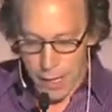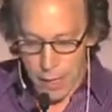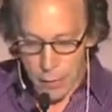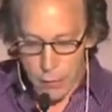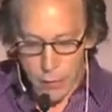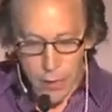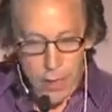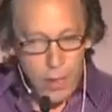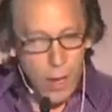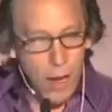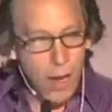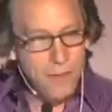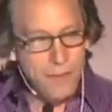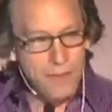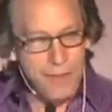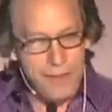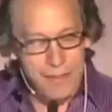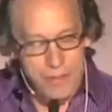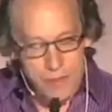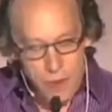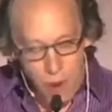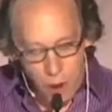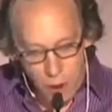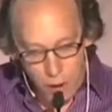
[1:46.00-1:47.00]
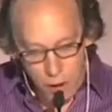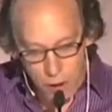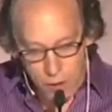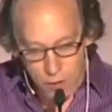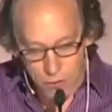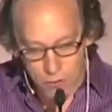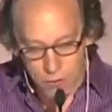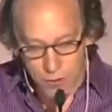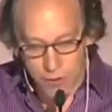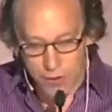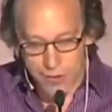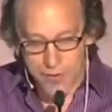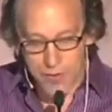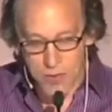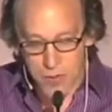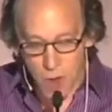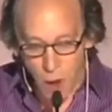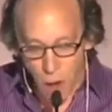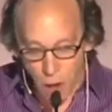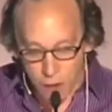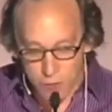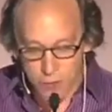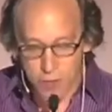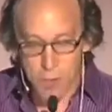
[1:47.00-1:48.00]
He realized that knowledge is
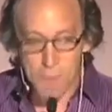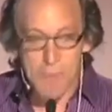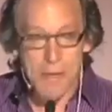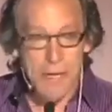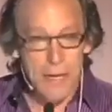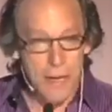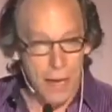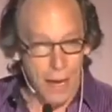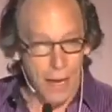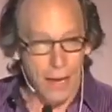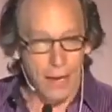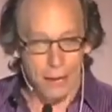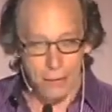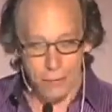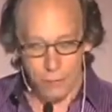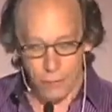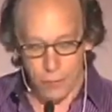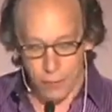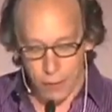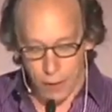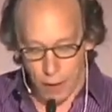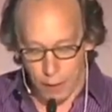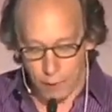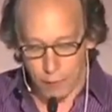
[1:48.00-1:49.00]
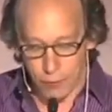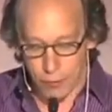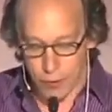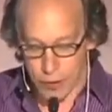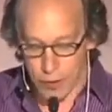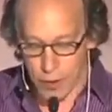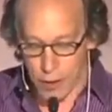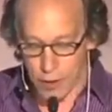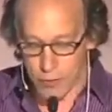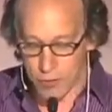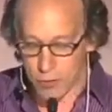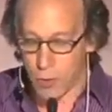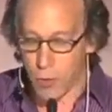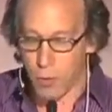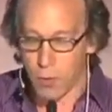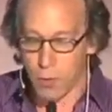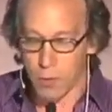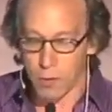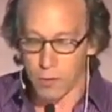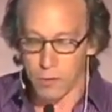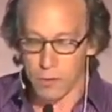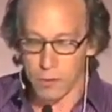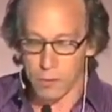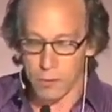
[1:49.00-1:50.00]
not to be gained for comforting our
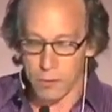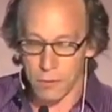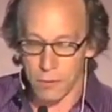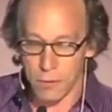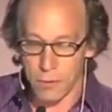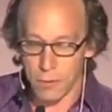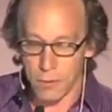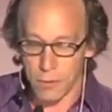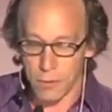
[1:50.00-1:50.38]
souls,